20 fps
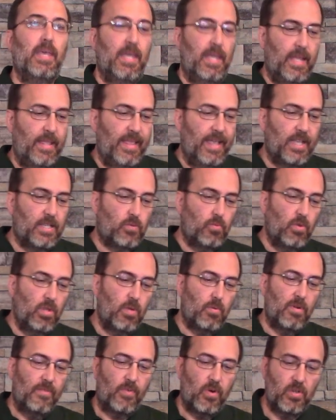And that's
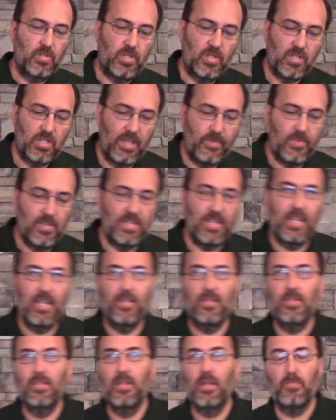really what verses 7
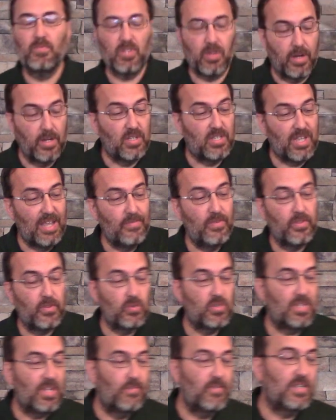
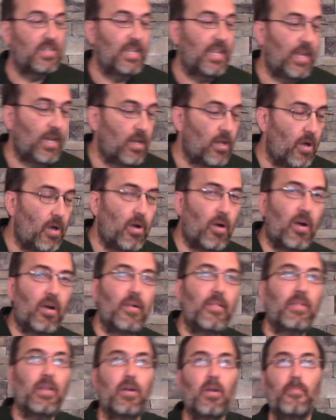through 17
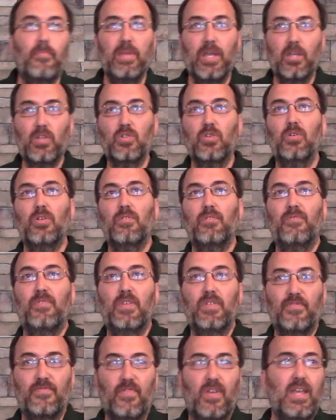are. They're a picture of
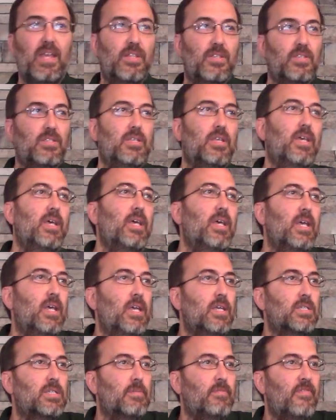his friends.
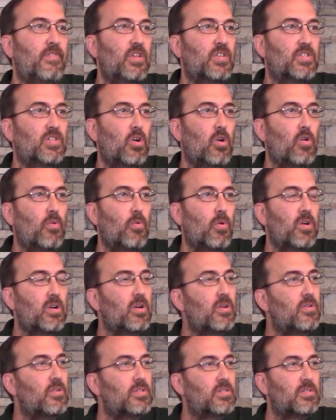Some of his
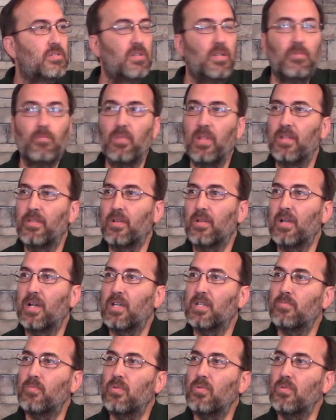co-workers in the
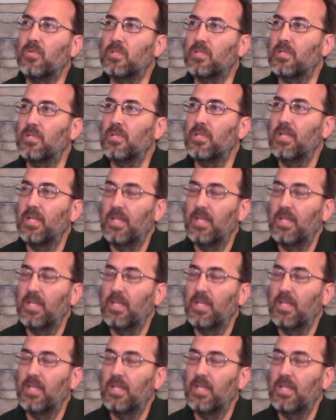gospel, is